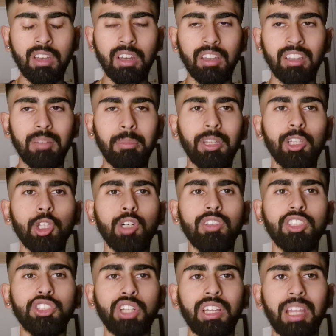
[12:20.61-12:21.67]
in the middle over
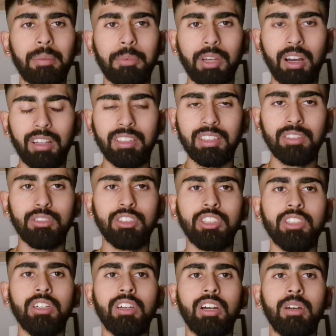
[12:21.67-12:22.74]
Shadab Khan
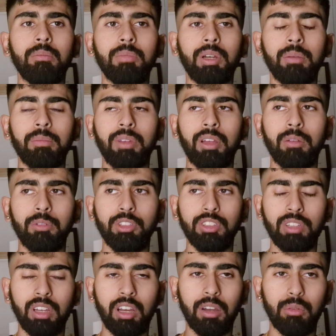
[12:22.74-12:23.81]

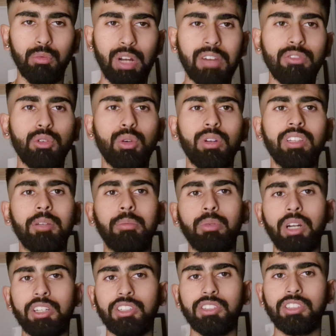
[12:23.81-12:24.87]
to revel in the
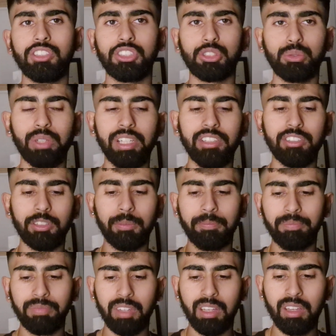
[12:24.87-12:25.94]
pressure that's created.
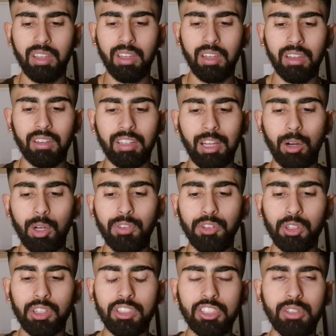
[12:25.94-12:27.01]
Now, if you're
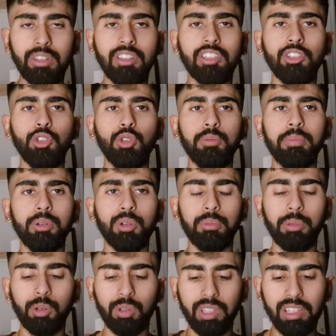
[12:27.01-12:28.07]
considering the new
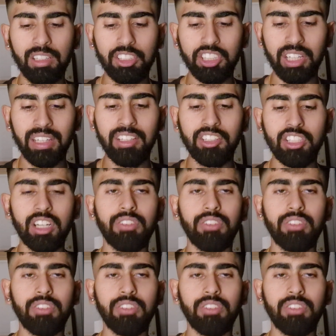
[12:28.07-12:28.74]
bowling, Shaheen Shah